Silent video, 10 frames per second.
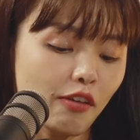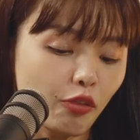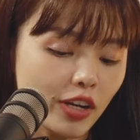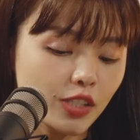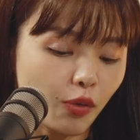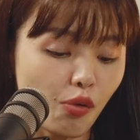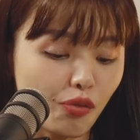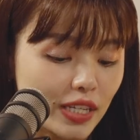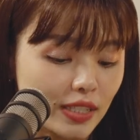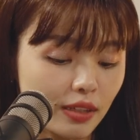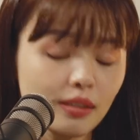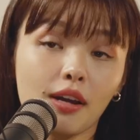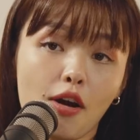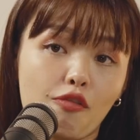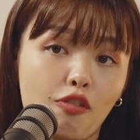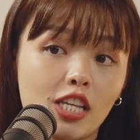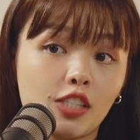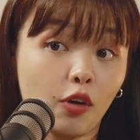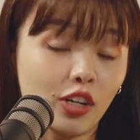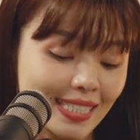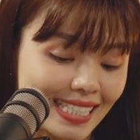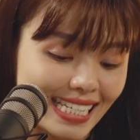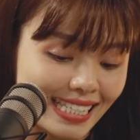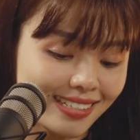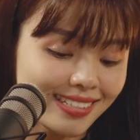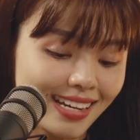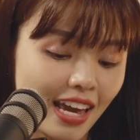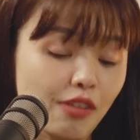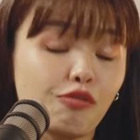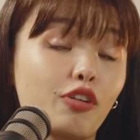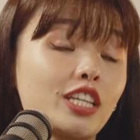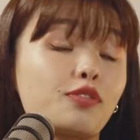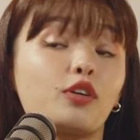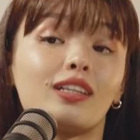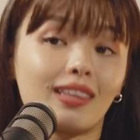are friends for a reason, friends for a season, and friends for a